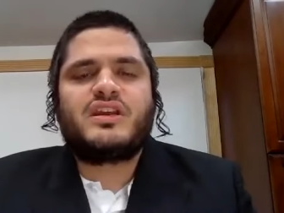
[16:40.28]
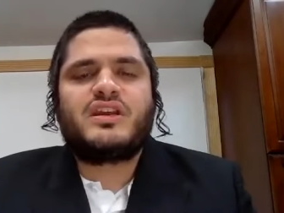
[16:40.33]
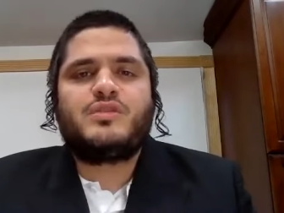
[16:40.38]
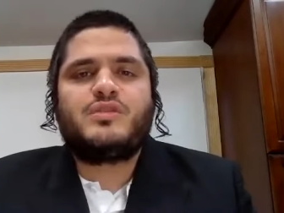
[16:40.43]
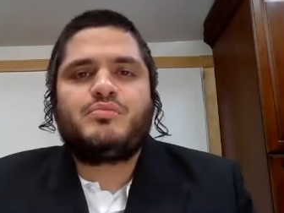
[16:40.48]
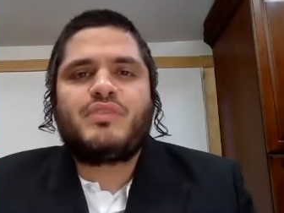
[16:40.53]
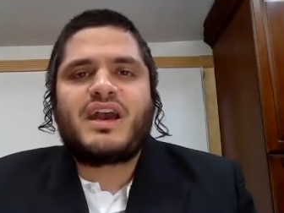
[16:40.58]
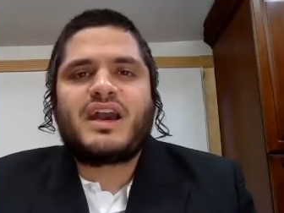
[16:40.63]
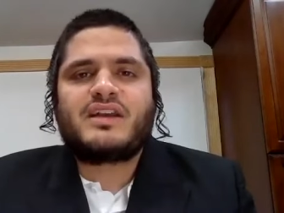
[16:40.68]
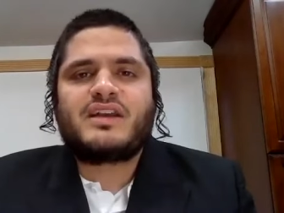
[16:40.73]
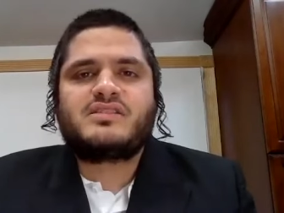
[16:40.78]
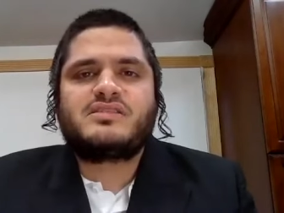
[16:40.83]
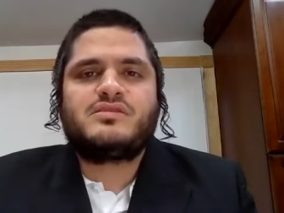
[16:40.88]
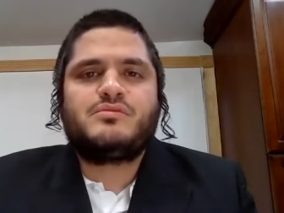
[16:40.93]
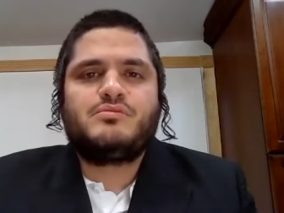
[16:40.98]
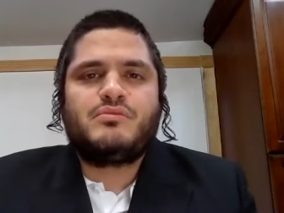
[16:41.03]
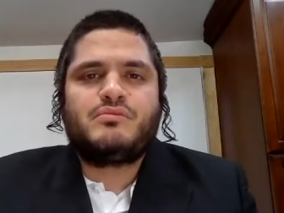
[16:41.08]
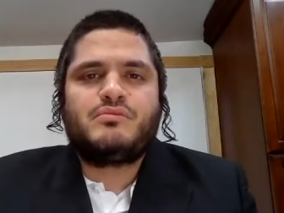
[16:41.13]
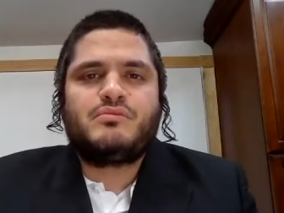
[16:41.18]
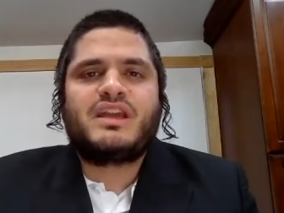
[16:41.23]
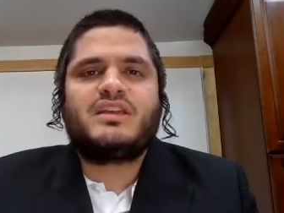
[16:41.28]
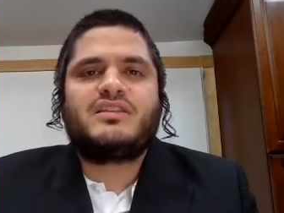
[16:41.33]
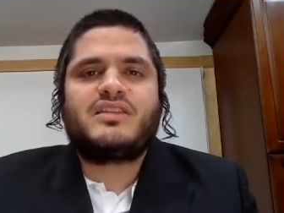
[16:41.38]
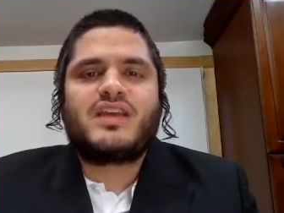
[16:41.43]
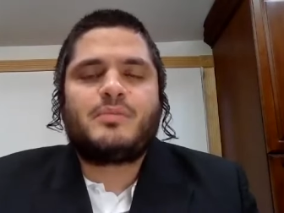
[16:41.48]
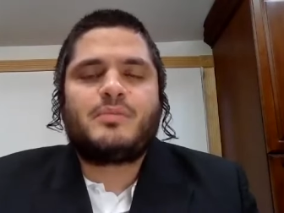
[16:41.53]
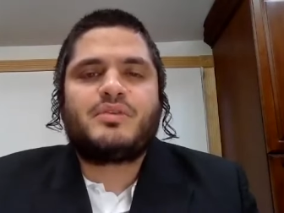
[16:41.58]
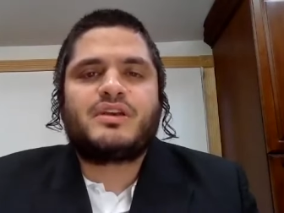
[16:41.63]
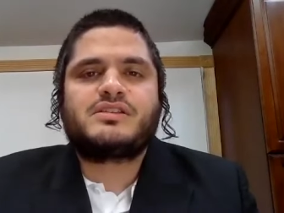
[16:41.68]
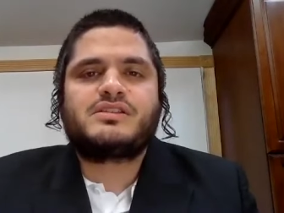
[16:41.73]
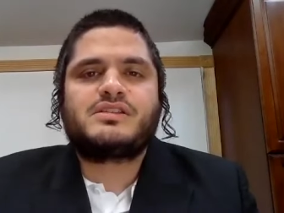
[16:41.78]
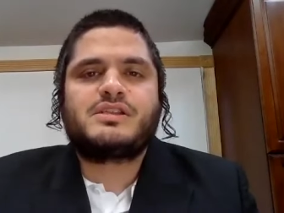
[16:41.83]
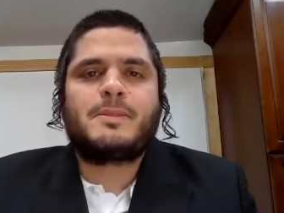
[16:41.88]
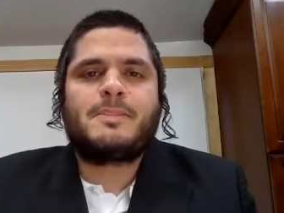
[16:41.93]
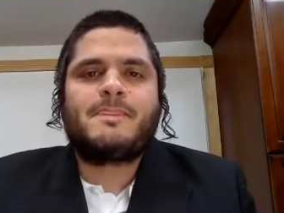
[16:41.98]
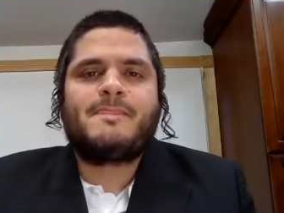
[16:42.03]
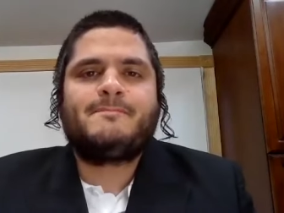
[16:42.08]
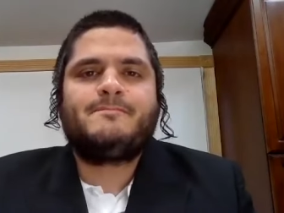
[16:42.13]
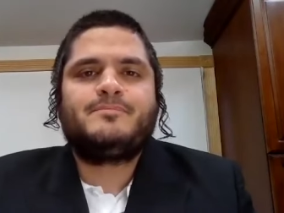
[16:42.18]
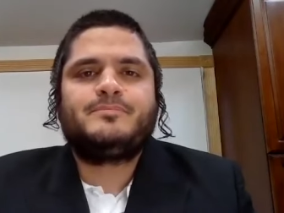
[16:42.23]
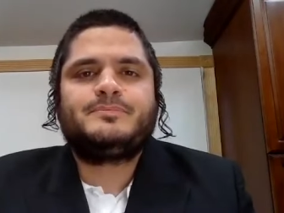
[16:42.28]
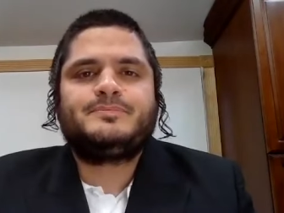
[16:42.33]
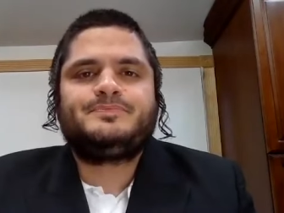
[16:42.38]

I think it impacts many topics.